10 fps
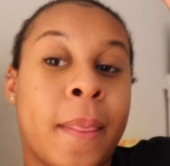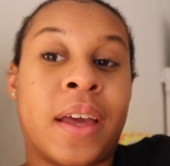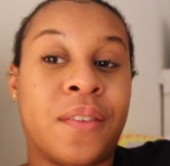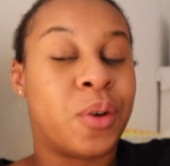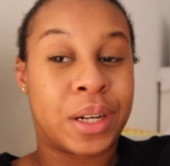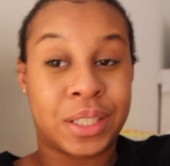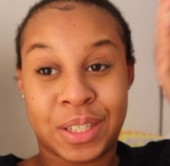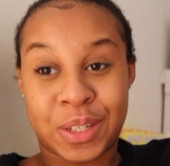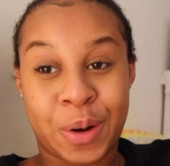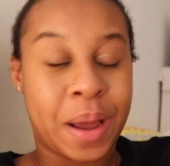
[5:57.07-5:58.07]
if you're watching
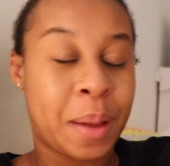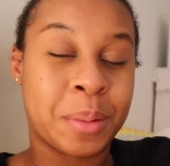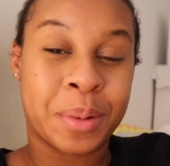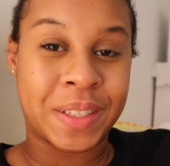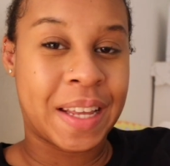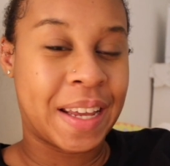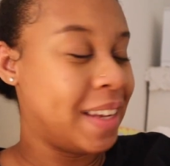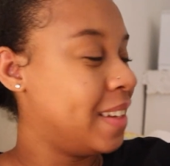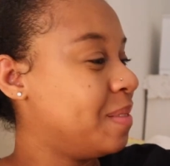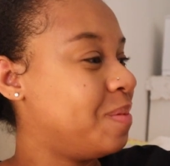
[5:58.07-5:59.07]
this, girl, happy
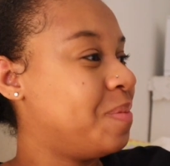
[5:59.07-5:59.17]
birthday.